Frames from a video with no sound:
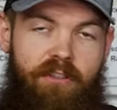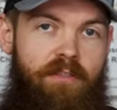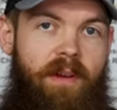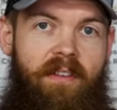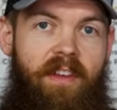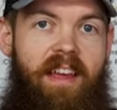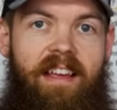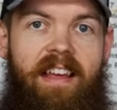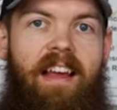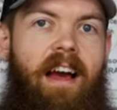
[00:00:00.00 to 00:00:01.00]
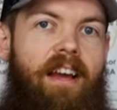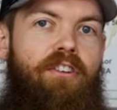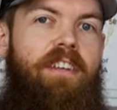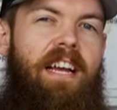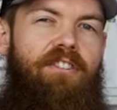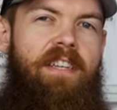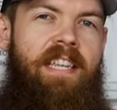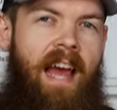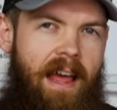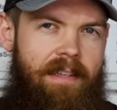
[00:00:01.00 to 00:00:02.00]
use my thing, I couldn't actually
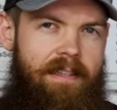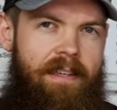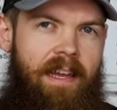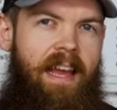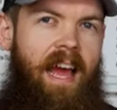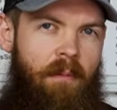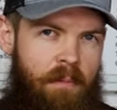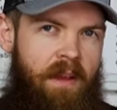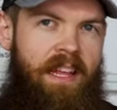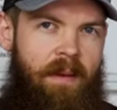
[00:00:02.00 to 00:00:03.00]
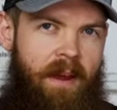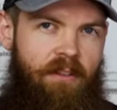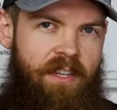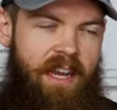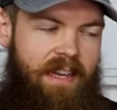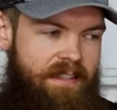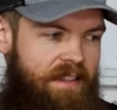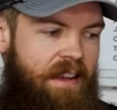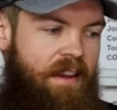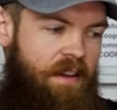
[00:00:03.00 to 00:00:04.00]
test how many milliamp hours it has.